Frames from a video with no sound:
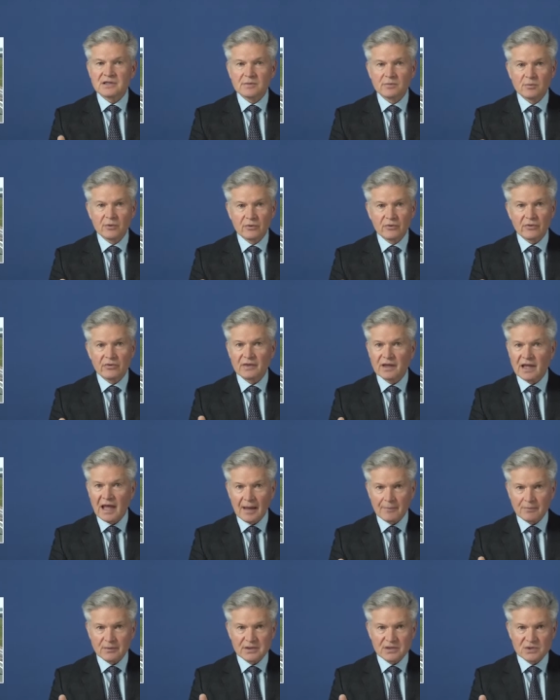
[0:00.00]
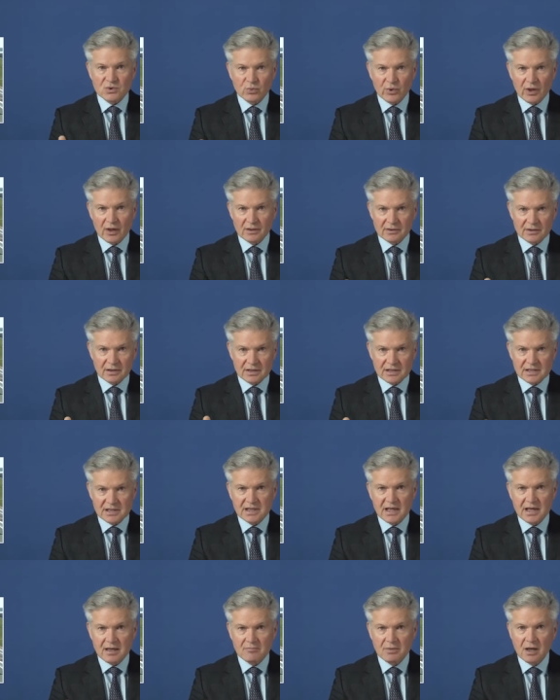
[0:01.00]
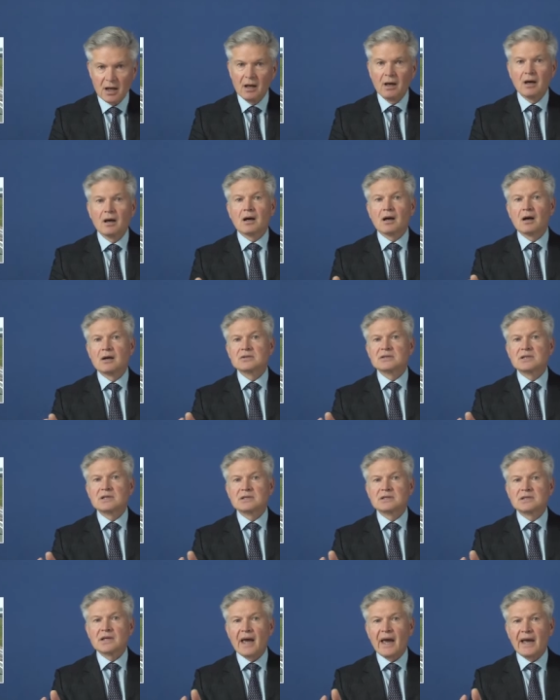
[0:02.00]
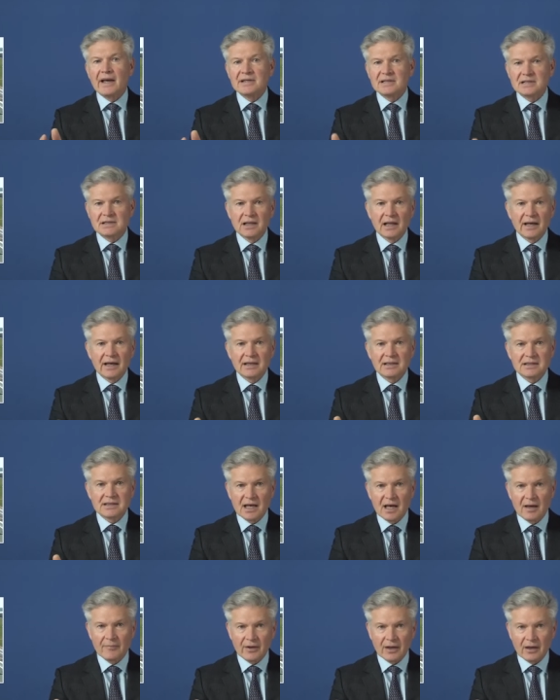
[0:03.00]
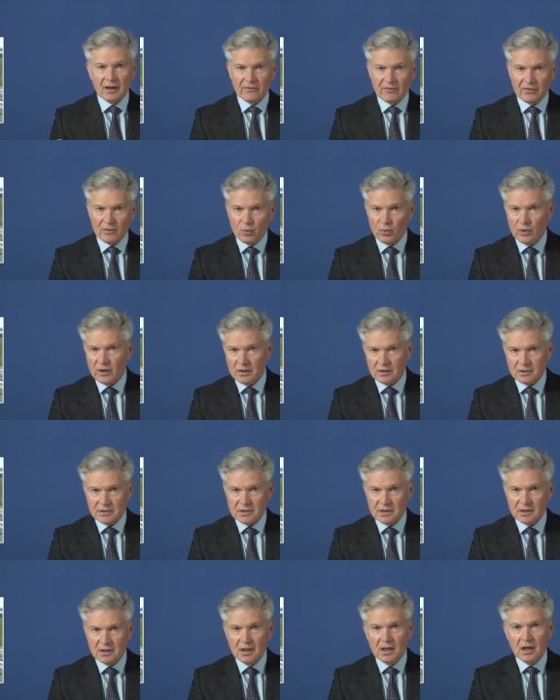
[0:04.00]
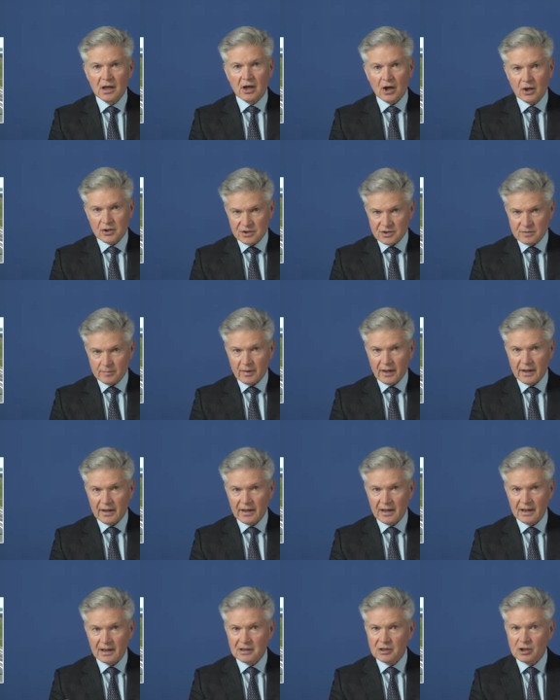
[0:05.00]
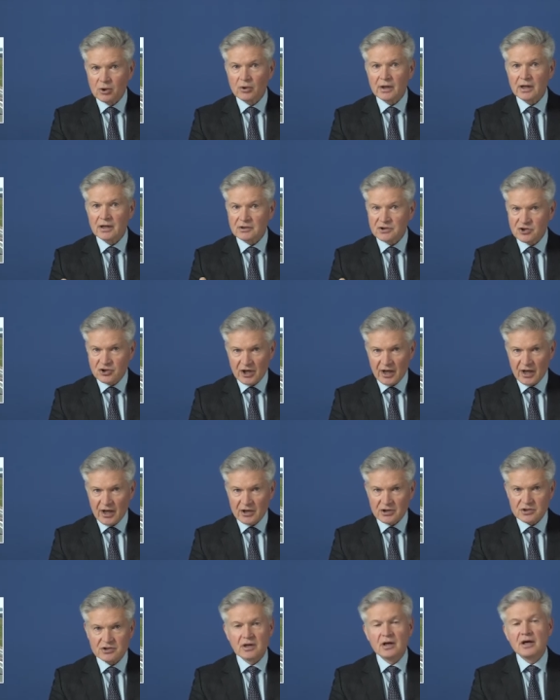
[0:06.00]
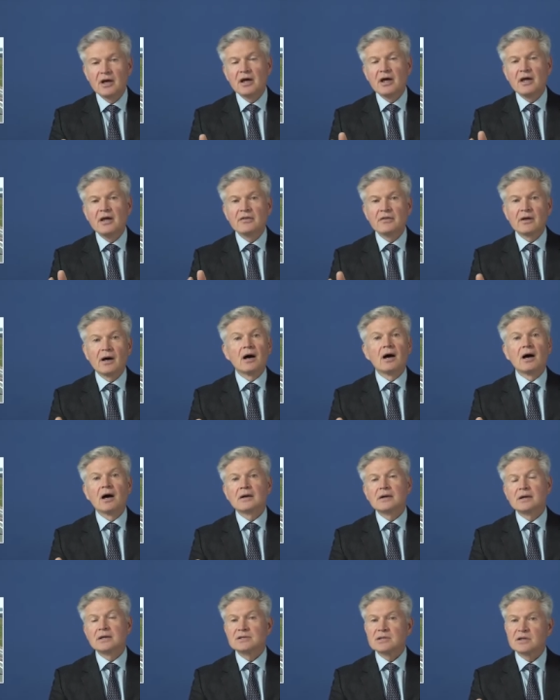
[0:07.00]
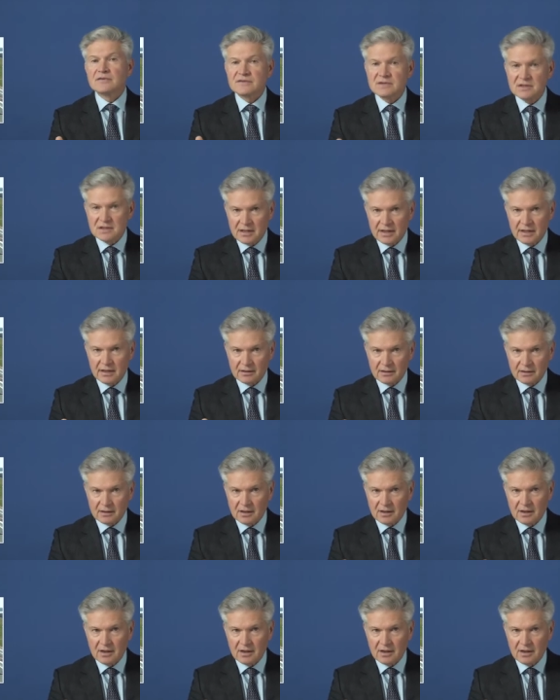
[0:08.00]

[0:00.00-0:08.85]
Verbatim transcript: smooth gapless welded seam causes a slight tapping of the wheels, caused by a local change in the hardness of steel.